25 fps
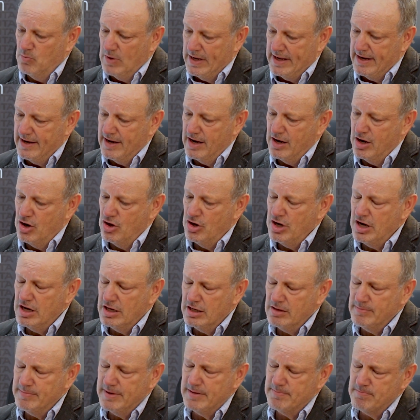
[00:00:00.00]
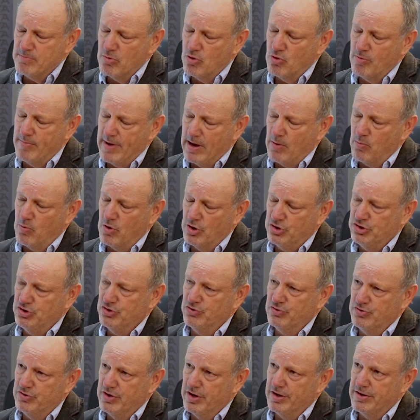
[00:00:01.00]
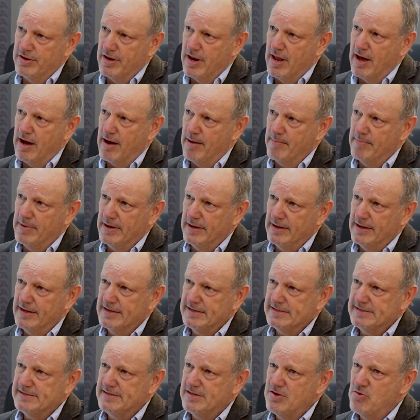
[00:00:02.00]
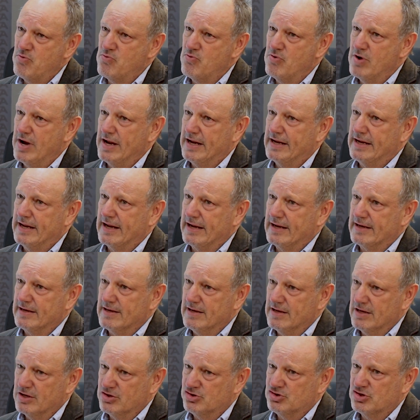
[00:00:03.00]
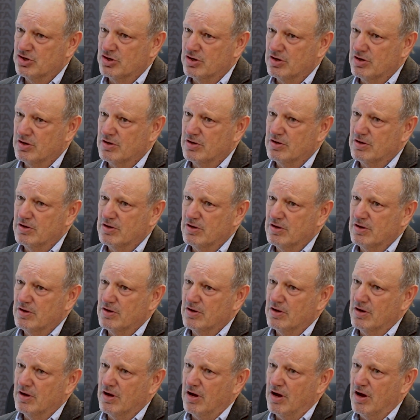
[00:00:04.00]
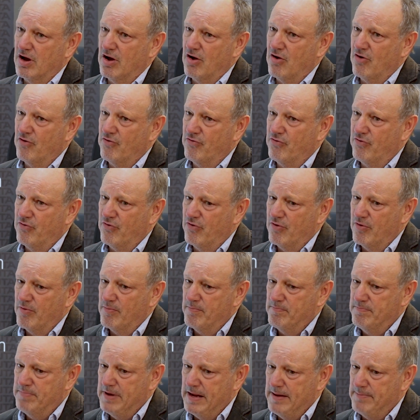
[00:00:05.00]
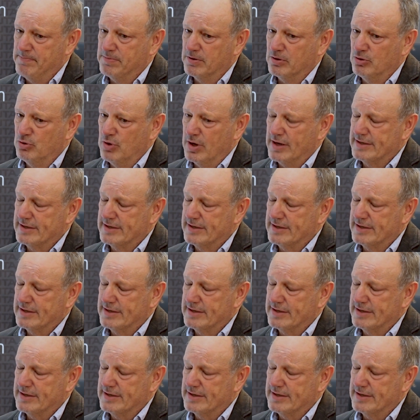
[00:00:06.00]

going to learn a little bit more about what you did now, but is the recognition of people who